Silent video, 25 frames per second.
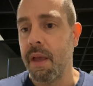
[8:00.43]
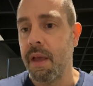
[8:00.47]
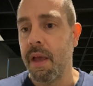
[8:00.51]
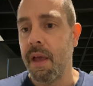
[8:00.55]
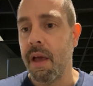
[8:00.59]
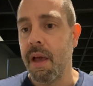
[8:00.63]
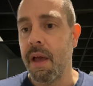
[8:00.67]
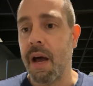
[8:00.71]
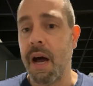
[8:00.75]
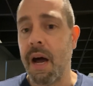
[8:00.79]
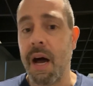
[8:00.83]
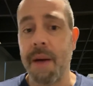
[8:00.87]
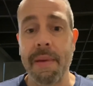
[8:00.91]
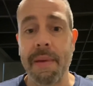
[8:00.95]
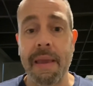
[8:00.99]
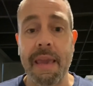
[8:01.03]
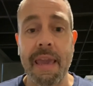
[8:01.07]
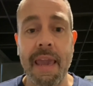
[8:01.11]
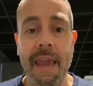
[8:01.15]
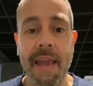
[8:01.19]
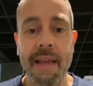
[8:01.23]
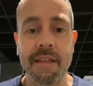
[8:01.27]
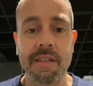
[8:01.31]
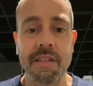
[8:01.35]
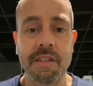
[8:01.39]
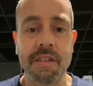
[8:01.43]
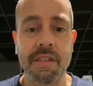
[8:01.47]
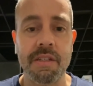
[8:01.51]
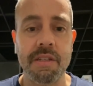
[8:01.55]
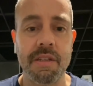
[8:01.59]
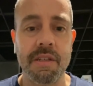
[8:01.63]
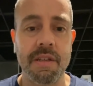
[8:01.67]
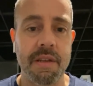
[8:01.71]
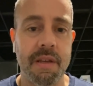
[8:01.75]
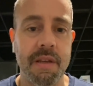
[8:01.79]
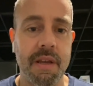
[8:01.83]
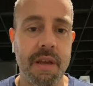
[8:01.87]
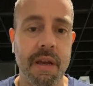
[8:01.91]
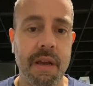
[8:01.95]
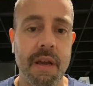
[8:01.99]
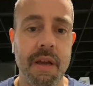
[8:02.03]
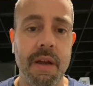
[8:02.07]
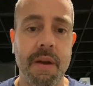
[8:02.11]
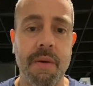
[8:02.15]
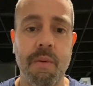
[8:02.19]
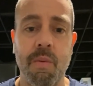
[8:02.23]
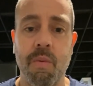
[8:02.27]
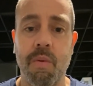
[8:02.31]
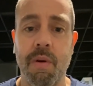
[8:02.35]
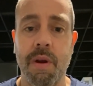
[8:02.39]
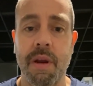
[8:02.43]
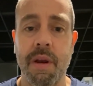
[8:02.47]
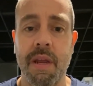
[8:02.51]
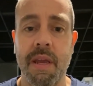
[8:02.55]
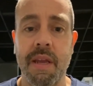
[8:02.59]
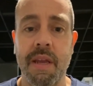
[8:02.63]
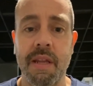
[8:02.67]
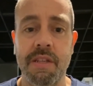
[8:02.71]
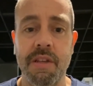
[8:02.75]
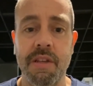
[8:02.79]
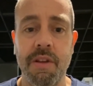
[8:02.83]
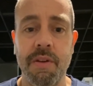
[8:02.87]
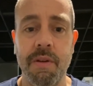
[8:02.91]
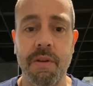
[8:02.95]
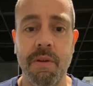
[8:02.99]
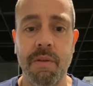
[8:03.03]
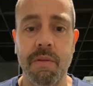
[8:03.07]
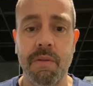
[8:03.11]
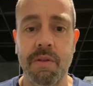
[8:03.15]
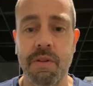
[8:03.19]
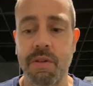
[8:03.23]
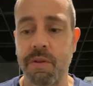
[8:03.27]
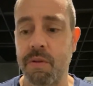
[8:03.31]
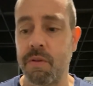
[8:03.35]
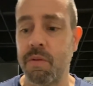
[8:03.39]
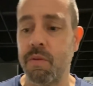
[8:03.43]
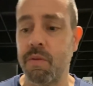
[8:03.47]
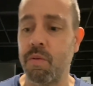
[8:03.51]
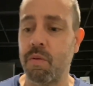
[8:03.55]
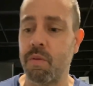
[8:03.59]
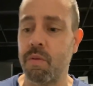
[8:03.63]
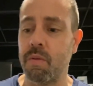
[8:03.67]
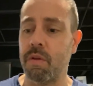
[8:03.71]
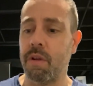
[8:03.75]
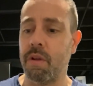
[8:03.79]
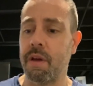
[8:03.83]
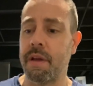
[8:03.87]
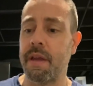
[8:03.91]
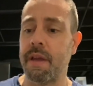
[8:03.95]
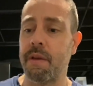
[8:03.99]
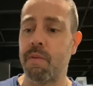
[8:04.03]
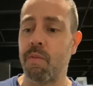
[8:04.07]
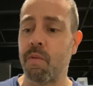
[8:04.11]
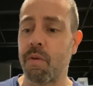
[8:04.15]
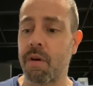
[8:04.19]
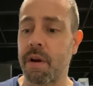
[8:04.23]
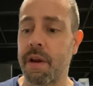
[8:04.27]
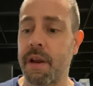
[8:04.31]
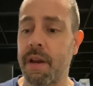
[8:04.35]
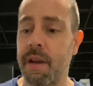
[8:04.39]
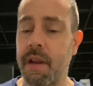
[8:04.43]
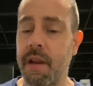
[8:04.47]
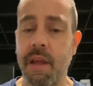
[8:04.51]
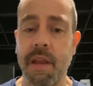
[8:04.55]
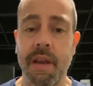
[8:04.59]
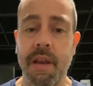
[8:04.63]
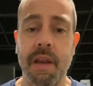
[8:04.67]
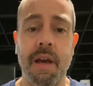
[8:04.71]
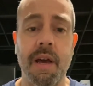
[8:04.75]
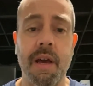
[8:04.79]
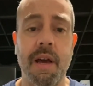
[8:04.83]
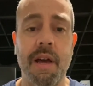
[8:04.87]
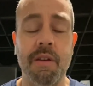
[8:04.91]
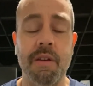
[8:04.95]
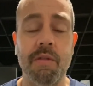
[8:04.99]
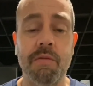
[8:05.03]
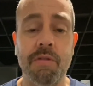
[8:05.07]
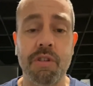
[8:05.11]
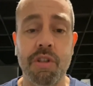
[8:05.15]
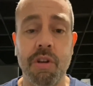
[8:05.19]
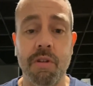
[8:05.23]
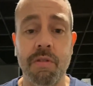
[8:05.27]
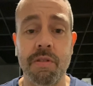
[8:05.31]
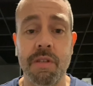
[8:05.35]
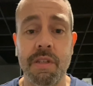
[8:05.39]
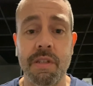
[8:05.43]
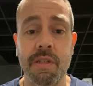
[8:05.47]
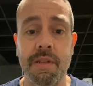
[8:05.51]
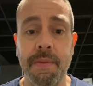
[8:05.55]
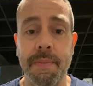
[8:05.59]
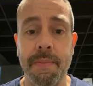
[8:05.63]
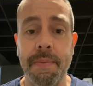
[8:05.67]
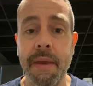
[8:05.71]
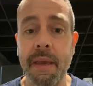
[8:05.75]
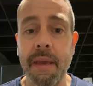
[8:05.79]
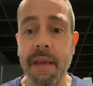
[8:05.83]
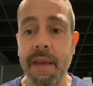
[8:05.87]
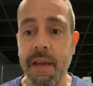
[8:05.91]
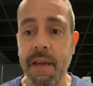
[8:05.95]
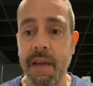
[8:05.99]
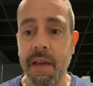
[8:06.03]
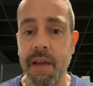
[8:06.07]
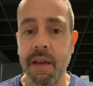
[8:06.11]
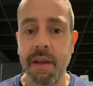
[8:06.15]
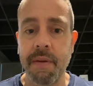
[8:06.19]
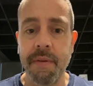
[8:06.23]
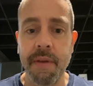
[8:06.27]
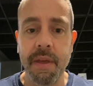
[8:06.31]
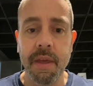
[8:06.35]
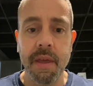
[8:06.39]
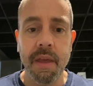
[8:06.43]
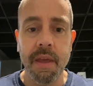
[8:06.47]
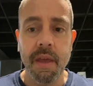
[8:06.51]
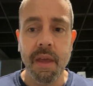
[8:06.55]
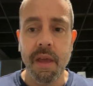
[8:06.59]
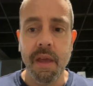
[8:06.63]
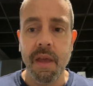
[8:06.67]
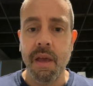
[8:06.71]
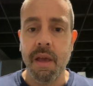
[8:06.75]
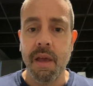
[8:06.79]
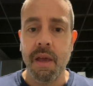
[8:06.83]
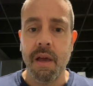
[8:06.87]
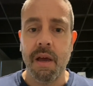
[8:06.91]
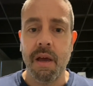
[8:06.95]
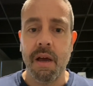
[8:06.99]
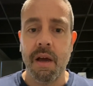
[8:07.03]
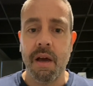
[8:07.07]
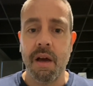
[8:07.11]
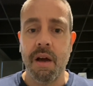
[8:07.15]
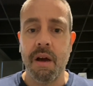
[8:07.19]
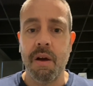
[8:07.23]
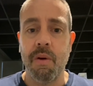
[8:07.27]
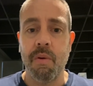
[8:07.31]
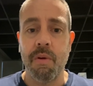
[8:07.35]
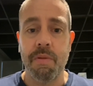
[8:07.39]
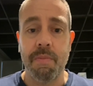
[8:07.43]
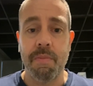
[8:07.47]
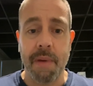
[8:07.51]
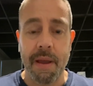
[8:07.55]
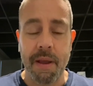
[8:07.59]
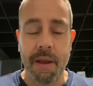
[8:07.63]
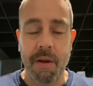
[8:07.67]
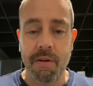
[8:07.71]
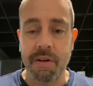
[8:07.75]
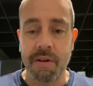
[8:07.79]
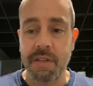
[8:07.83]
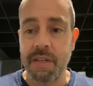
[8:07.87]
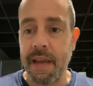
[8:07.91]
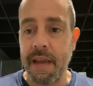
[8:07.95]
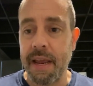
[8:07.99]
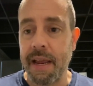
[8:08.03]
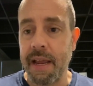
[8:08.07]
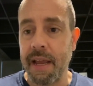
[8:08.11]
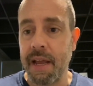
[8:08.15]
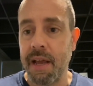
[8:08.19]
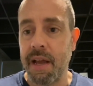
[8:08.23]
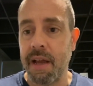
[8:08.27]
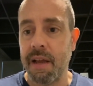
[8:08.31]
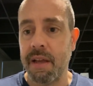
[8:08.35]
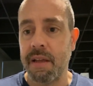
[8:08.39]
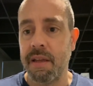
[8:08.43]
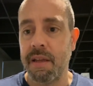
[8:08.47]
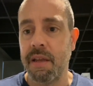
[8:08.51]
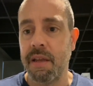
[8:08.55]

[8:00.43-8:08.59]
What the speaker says: in Kansas, we're going to continue to look at working and doing shows in Topeka with Mike Ortega.